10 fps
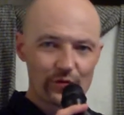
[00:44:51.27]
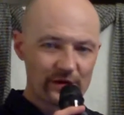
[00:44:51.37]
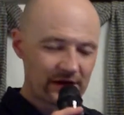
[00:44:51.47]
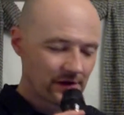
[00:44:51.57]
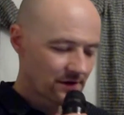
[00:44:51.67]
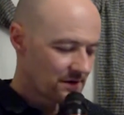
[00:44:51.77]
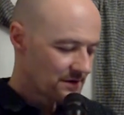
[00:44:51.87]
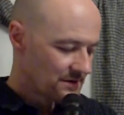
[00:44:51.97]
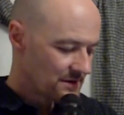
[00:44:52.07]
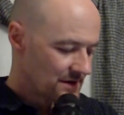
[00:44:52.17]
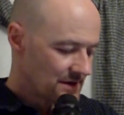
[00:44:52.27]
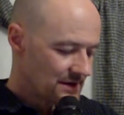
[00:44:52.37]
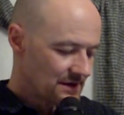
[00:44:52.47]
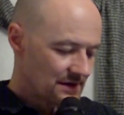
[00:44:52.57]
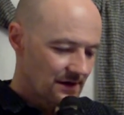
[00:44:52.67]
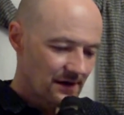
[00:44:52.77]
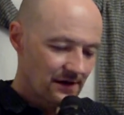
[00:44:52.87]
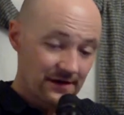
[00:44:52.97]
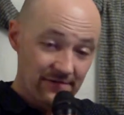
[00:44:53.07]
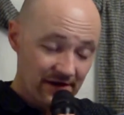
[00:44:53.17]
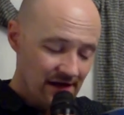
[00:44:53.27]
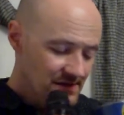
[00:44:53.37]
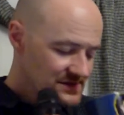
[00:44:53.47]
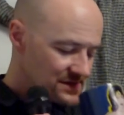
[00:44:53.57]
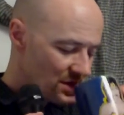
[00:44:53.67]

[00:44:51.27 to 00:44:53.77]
open air event